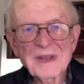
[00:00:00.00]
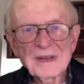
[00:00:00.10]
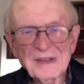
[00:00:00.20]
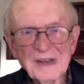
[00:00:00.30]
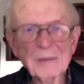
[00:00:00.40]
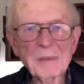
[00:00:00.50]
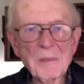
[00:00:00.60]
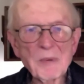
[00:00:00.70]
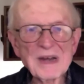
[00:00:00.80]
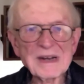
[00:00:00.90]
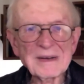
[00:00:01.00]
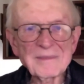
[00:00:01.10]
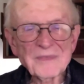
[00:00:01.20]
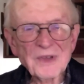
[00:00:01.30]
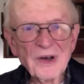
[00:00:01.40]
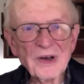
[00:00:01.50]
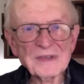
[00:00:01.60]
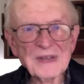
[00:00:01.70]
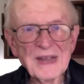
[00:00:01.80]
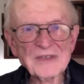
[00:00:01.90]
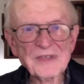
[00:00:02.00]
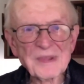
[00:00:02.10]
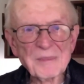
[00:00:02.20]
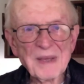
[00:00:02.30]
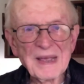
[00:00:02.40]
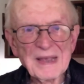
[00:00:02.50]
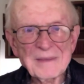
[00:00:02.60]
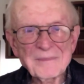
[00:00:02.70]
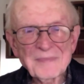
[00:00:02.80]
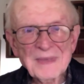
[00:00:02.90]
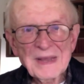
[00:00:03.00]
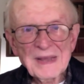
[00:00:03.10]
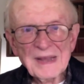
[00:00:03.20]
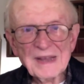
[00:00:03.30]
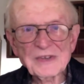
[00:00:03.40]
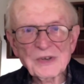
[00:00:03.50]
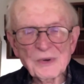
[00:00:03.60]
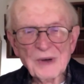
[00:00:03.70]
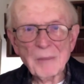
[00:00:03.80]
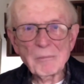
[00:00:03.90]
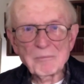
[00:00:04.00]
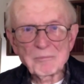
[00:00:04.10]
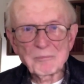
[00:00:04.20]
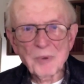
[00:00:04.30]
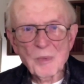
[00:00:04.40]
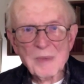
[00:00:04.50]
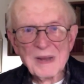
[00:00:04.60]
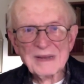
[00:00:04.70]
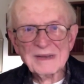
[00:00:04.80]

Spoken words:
Yerba Buena, on the edge of the bay, into a booming